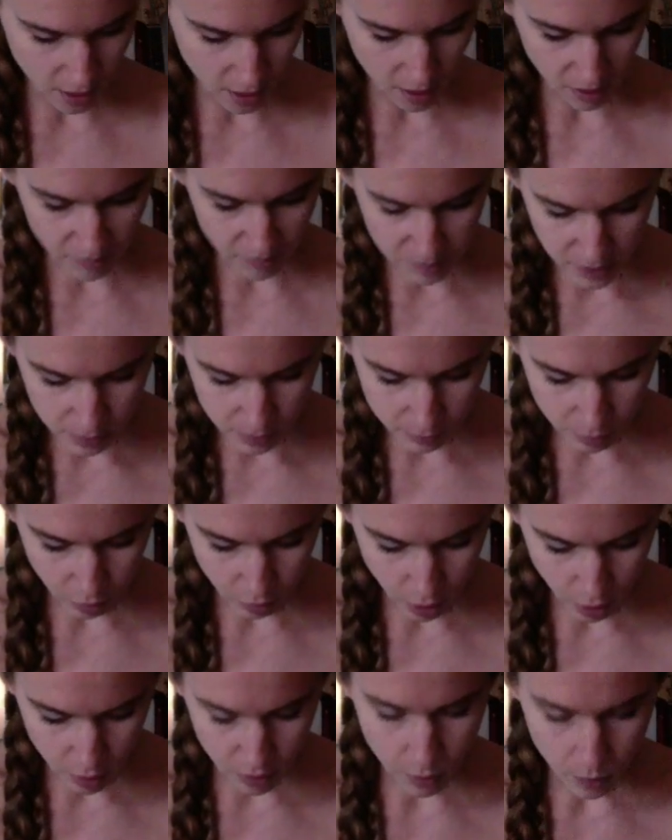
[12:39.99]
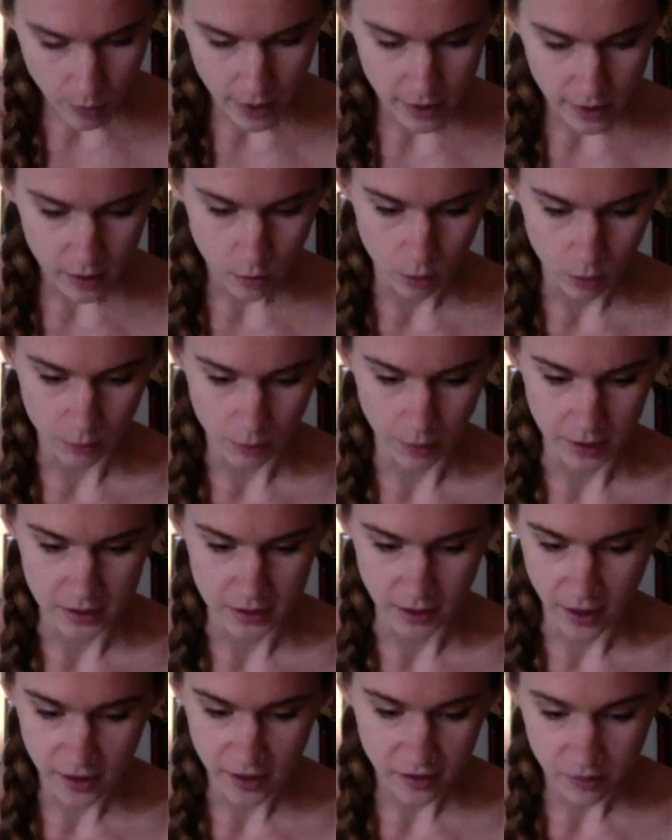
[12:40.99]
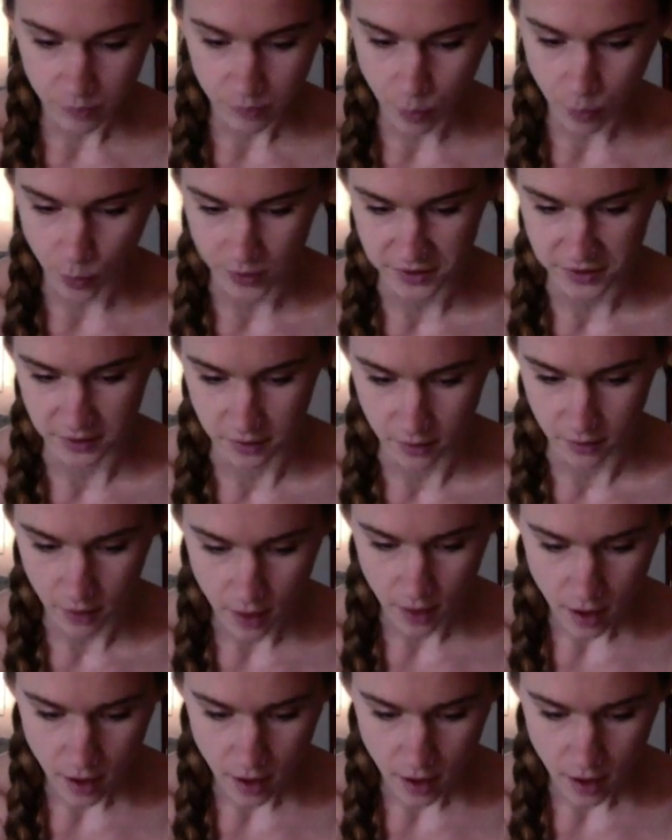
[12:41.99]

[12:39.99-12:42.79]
of being blown away or by dying of poison.